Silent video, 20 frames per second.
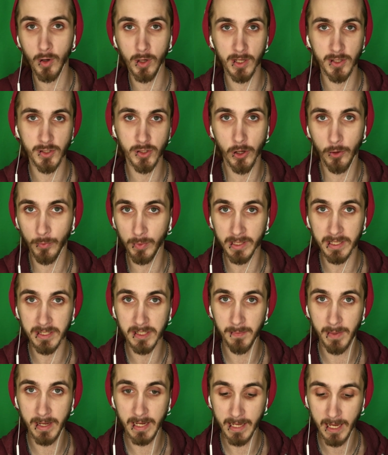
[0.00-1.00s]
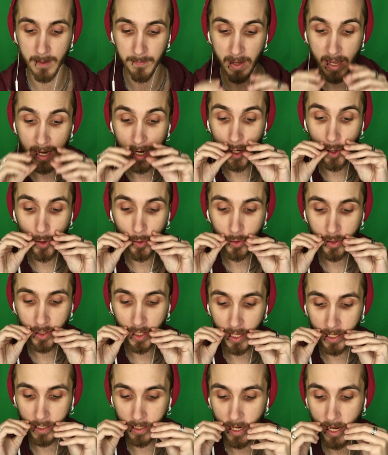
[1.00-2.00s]
we're gonna start with this makeup look,
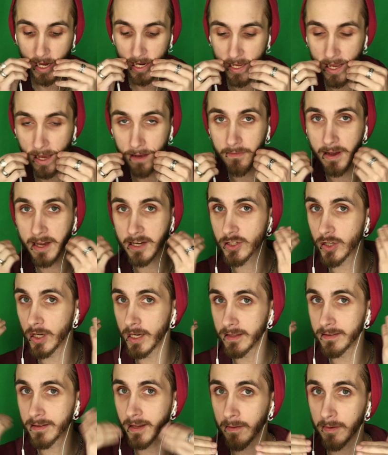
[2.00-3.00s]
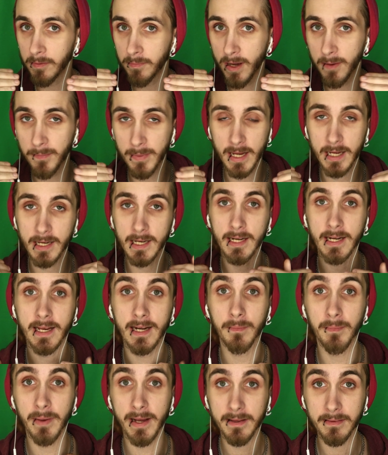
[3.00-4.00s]
and I have actually trimmed my beard a
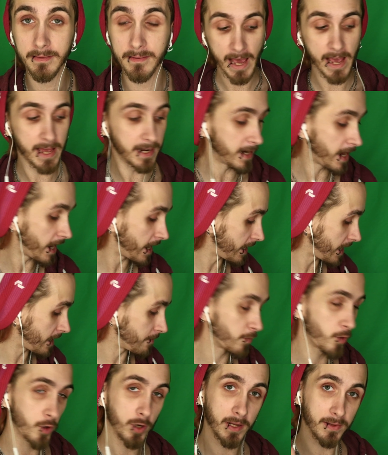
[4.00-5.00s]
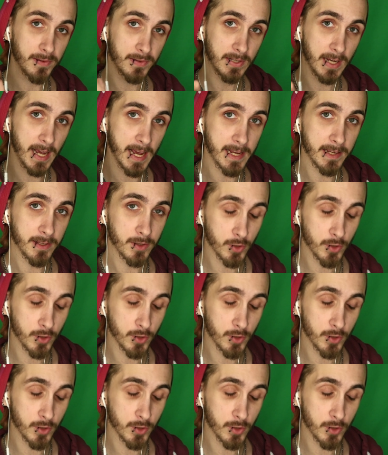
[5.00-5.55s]
little bit and I am gonna try